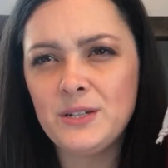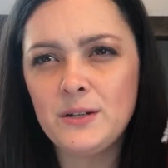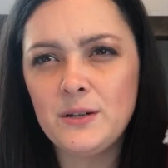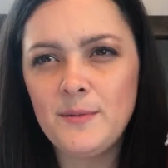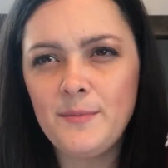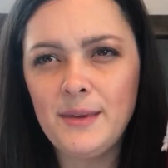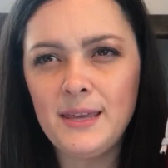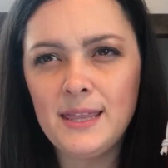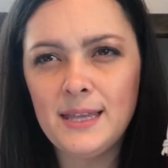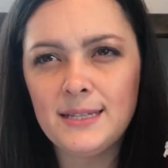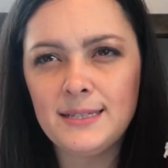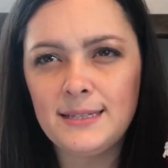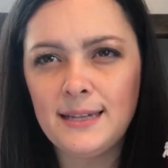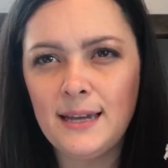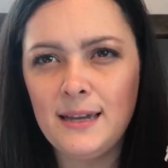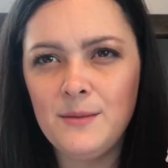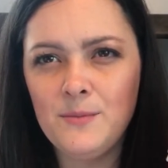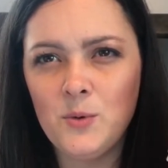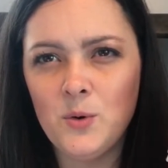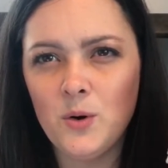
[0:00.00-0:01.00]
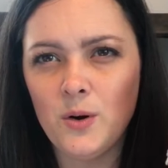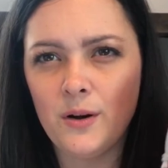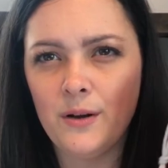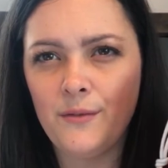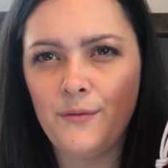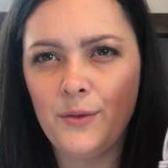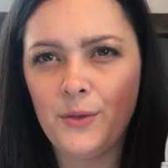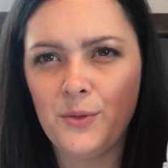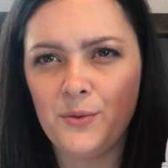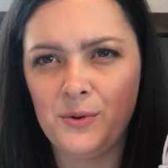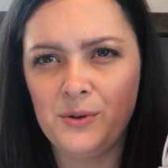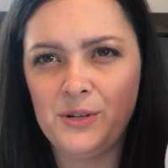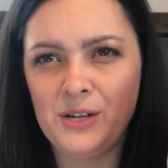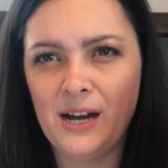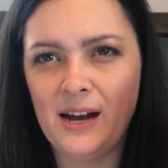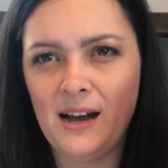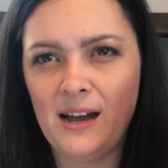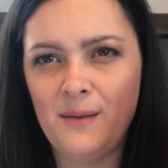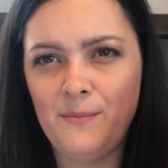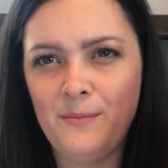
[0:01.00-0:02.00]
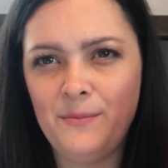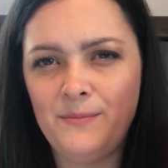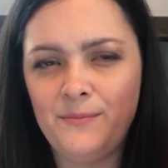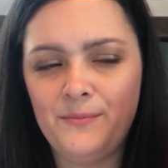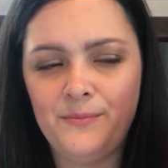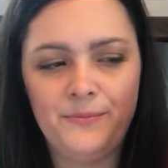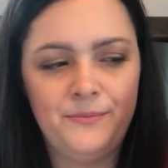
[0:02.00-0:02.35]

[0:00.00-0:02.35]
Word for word: going to be the same or if through time